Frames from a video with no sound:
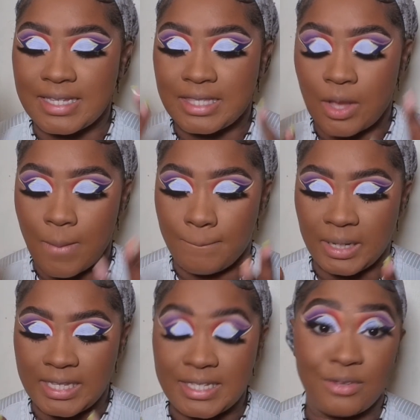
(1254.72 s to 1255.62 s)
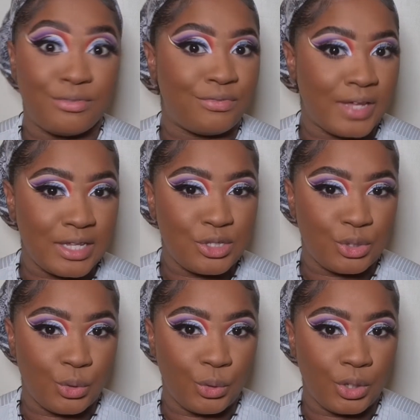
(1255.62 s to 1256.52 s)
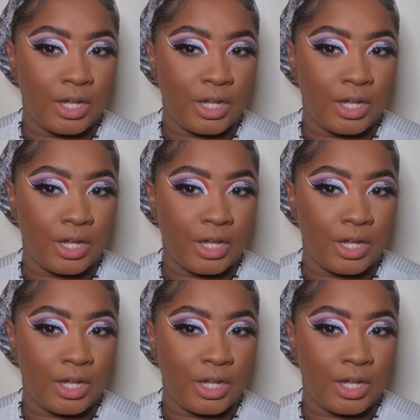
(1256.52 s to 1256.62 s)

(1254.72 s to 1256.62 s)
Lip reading: the completed face look.